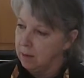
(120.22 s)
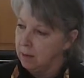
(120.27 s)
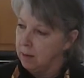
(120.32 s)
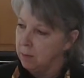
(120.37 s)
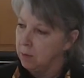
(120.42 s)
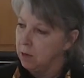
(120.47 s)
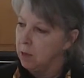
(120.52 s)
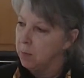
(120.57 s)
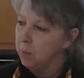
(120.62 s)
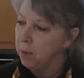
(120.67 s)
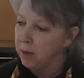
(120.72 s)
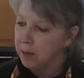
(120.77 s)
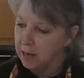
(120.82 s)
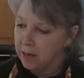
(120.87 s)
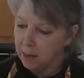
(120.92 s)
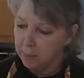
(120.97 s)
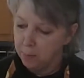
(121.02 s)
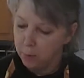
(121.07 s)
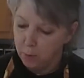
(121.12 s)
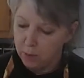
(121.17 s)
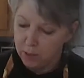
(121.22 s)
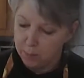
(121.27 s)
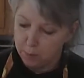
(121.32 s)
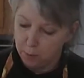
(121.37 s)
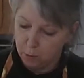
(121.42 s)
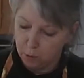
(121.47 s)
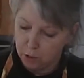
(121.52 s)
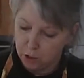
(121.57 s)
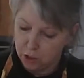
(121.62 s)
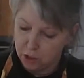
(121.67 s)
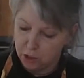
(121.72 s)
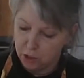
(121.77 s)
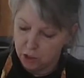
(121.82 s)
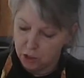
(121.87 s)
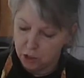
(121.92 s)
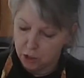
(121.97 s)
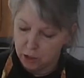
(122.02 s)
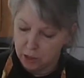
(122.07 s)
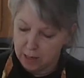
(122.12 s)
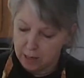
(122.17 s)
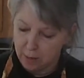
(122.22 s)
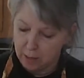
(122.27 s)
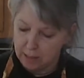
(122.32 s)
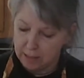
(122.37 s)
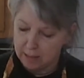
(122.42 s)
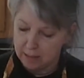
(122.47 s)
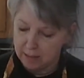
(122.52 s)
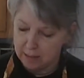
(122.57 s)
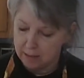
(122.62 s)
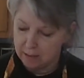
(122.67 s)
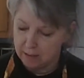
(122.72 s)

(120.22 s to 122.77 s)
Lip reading: I'm going to put a couple in the bowl just to show you how easy it